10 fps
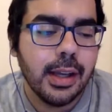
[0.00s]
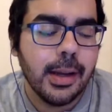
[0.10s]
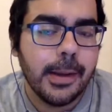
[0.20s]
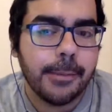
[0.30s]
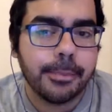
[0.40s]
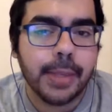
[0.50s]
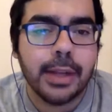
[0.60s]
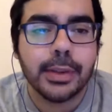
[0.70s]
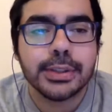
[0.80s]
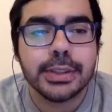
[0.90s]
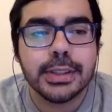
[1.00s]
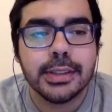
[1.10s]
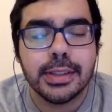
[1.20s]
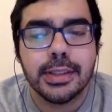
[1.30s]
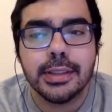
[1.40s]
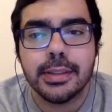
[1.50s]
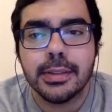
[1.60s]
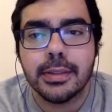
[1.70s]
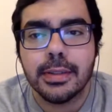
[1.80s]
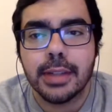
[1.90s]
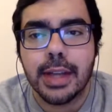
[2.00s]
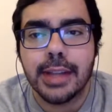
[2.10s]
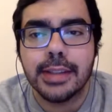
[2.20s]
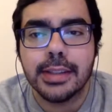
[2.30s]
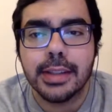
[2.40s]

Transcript: and also the idea